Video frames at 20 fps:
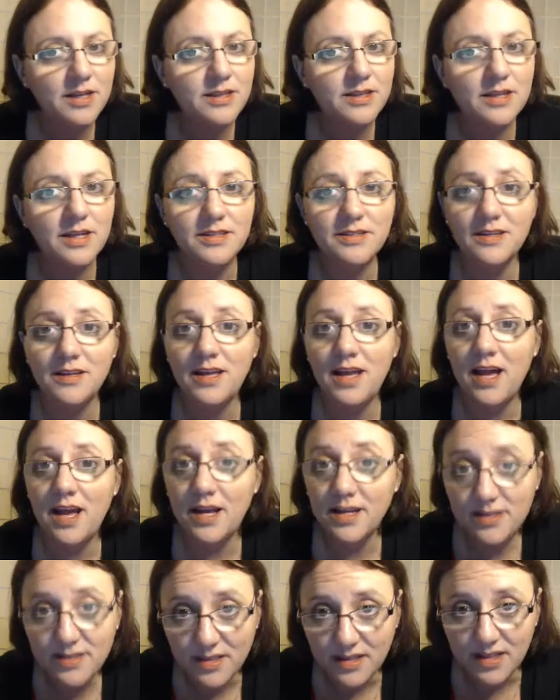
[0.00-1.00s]
that's an
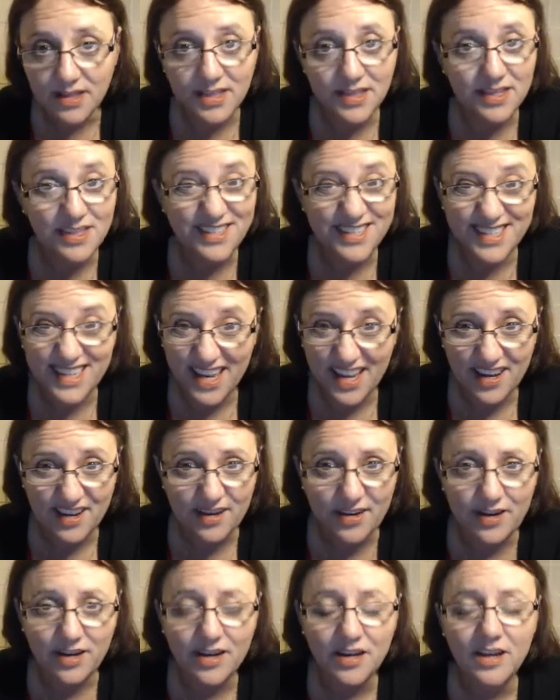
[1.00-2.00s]
excellent
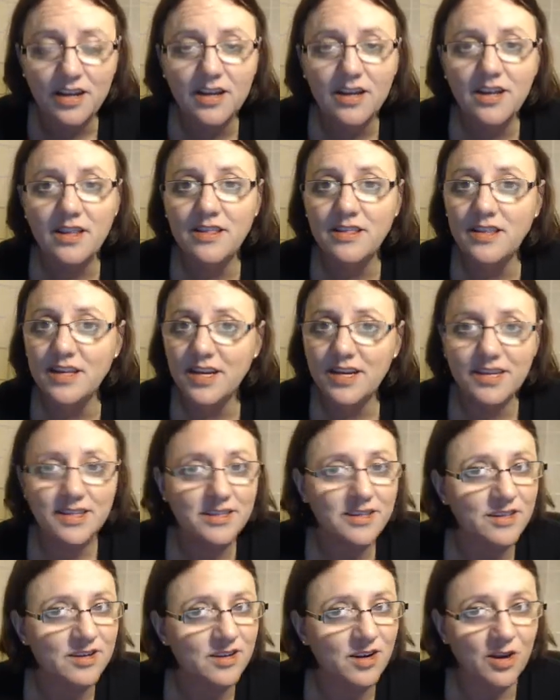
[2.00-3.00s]
indicator that
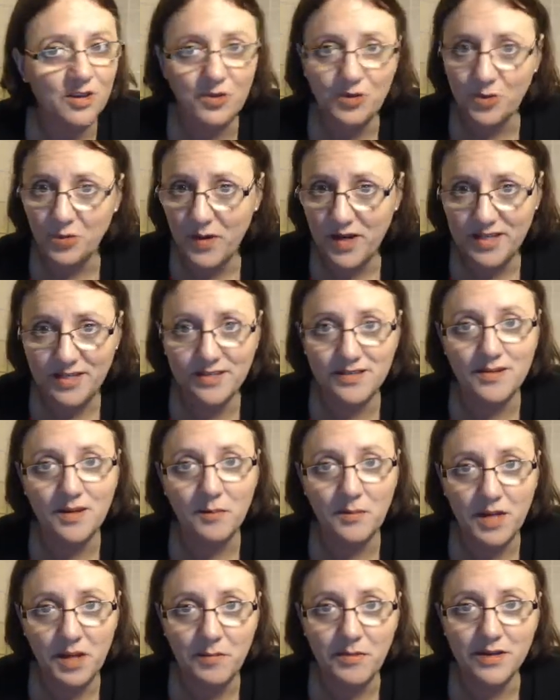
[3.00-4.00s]
they're on their way to
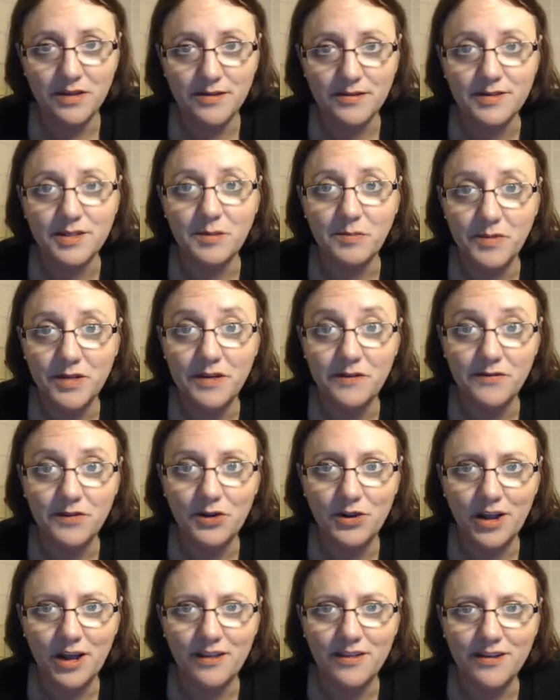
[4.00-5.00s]
somnambulism if they're
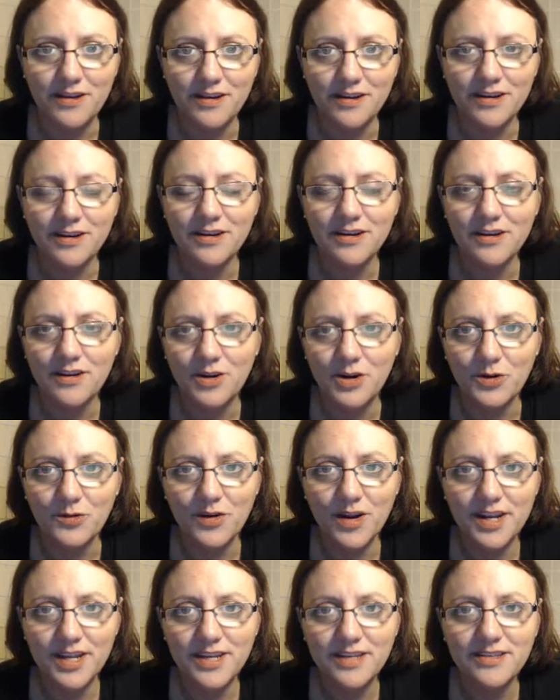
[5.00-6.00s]
not there
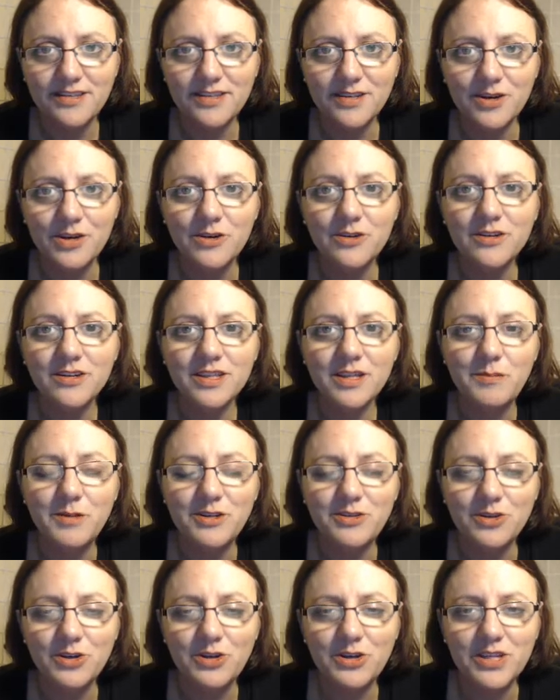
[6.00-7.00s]
already. So let me
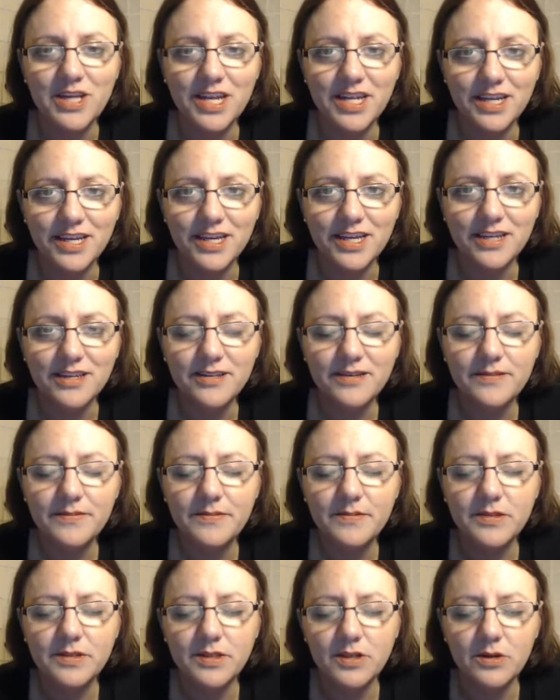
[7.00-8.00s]
show you that again.
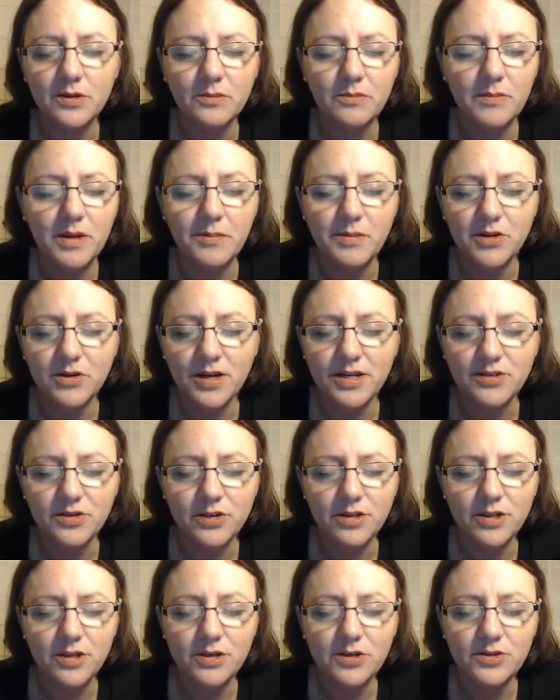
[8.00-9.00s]
So maybe their eyes are
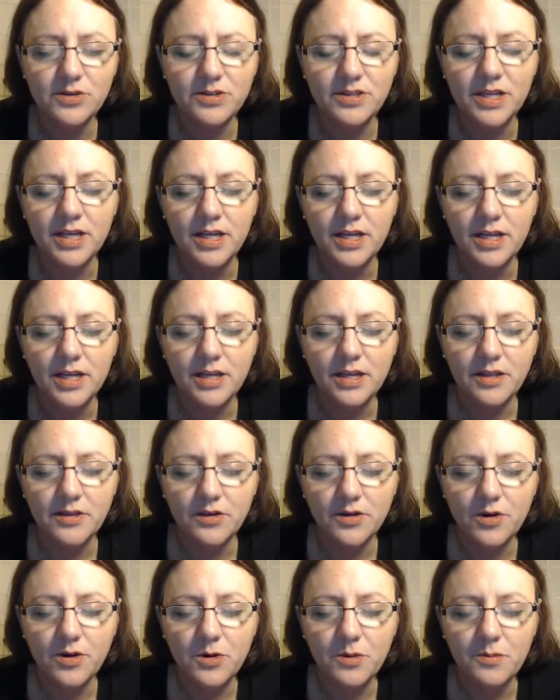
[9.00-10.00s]
closed, and
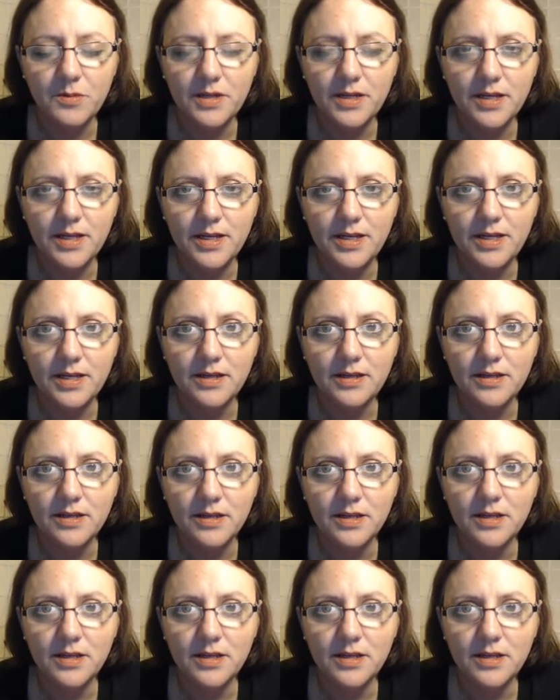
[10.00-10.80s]
they're opening,